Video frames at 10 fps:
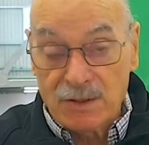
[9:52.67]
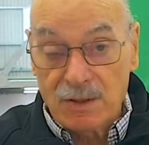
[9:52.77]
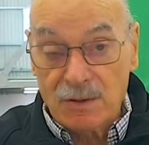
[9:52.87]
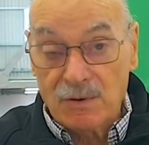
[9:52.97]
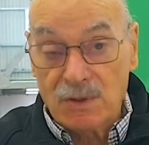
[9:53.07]

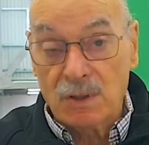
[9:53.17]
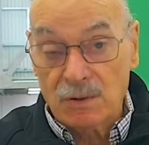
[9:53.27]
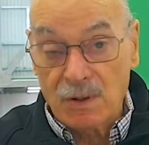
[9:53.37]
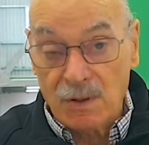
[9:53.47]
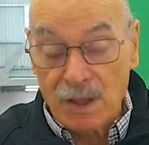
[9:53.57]

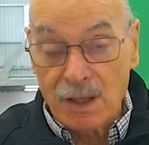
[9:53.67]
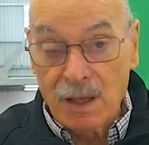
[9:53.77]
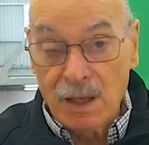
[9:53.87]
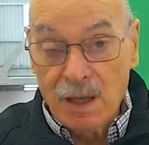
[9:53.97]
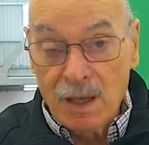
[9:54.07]
continually
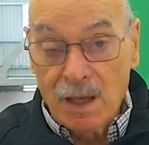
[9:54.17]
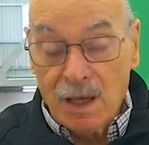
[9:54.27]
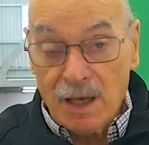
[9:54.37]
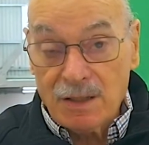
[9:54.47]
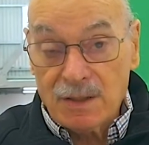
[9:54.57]

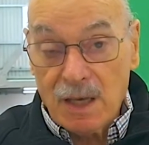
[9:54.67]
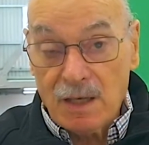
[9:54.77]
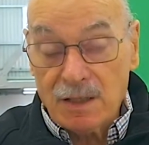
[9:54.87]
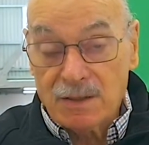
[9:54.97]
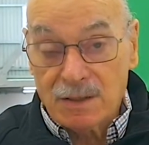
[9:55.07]

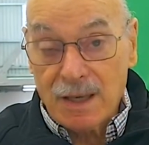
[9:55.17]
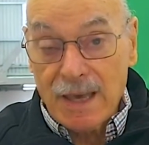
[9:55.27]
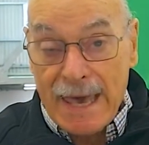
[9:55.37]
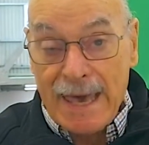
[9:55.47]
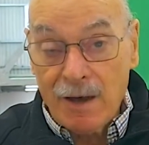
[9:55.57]
as to
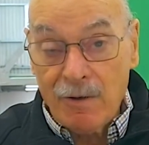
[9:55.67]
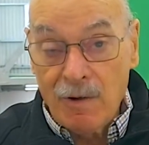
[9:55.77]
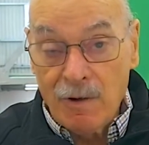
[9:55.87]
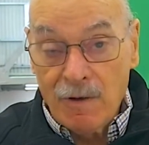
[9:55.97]
how